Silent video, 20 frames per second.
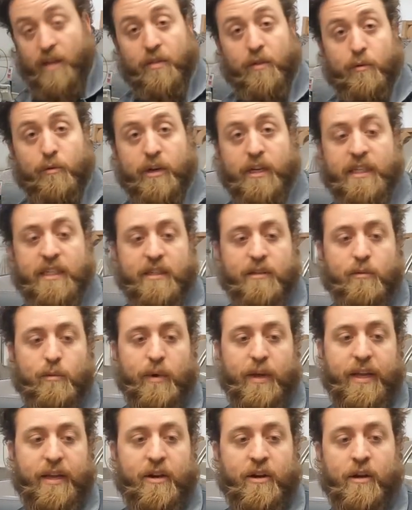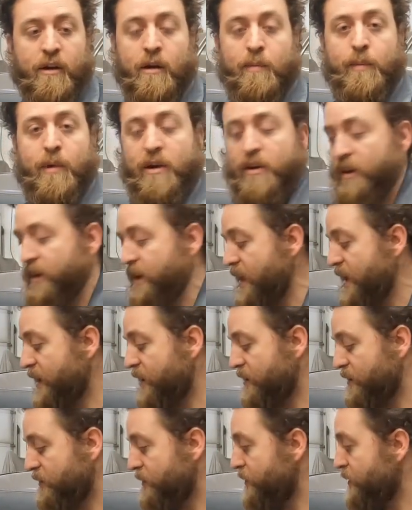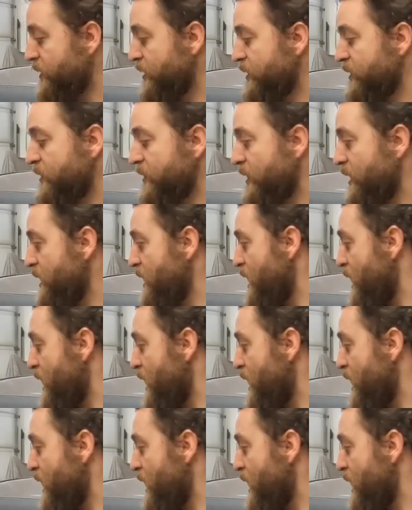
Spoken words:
And the reason we hook up on our negative first,